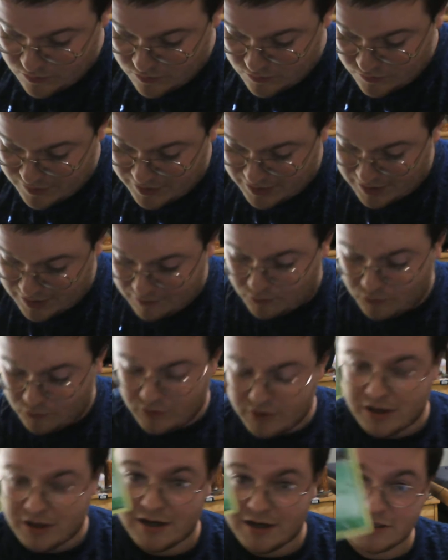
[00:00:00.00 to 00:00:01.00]
We have
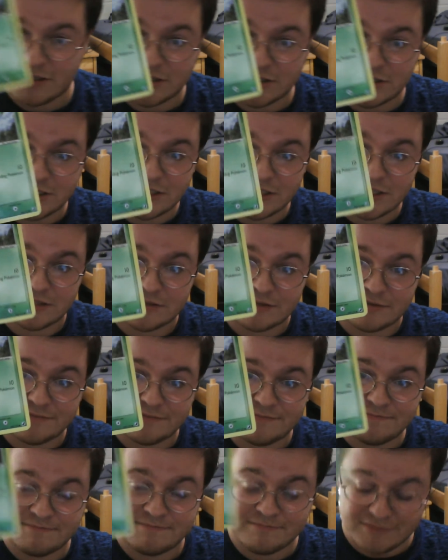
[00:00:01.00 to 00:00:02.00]
1 Oddish here.
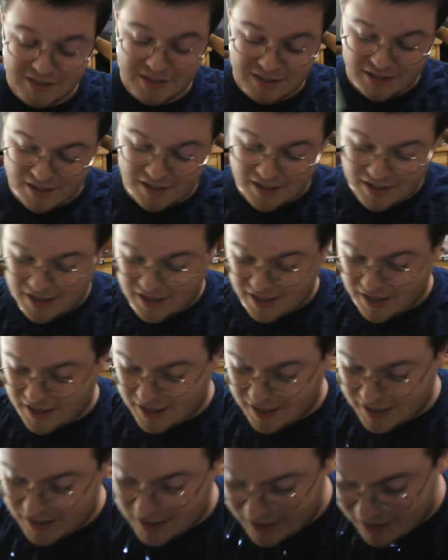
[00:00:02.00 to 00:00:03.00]

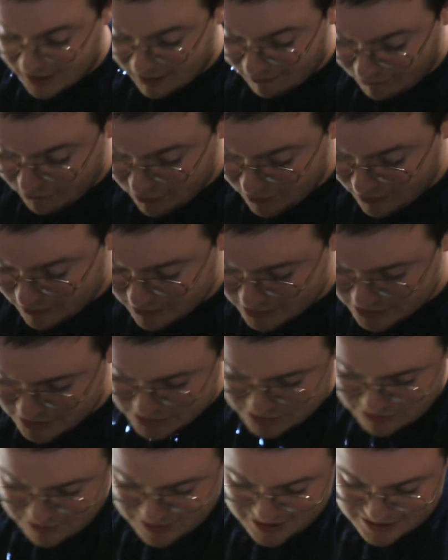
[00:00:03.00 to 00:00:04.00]
And I want
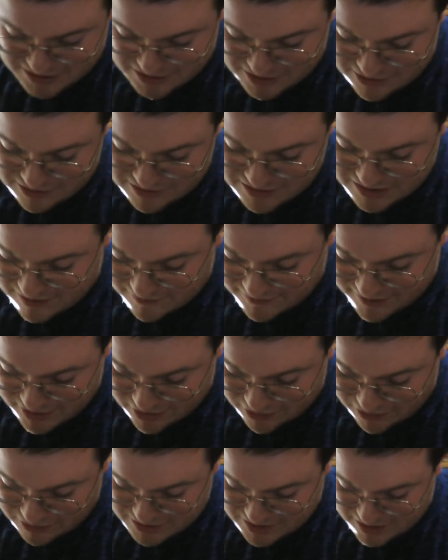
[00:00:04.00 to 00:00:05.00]
you guys to know, because I've had a
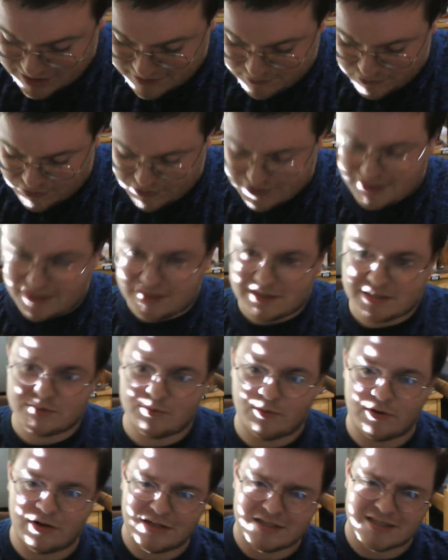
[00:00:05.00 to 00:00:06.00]
hard time looking at this
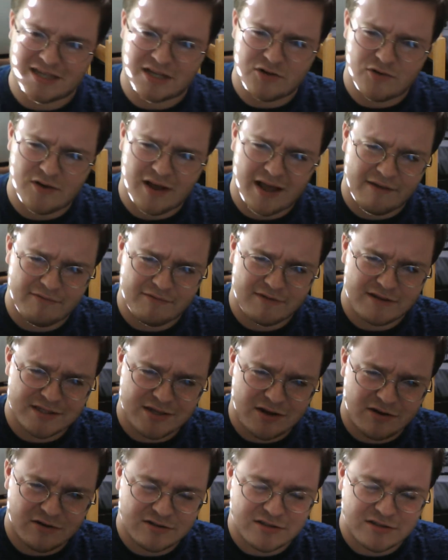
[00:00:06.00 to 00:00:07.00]
one, because I do have this
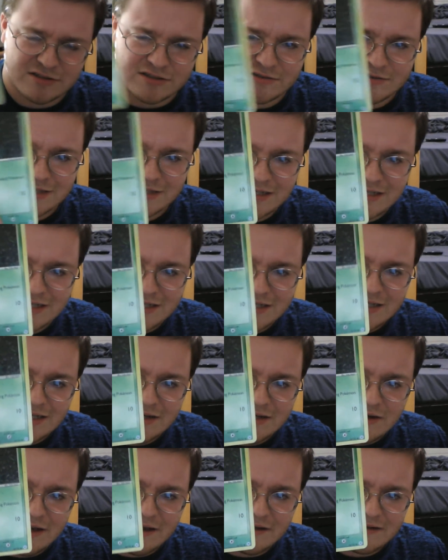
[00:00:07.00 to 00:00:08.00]
card too.
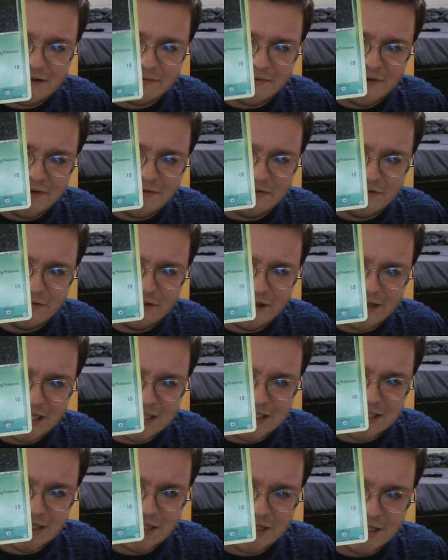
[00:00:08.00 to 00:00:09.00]
Tell me if you think
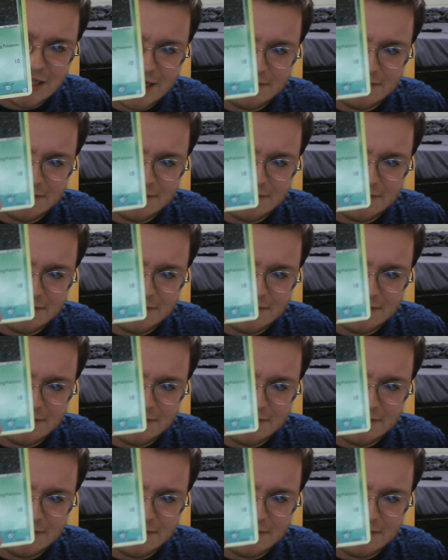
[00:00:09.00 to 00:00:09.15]
that's a clay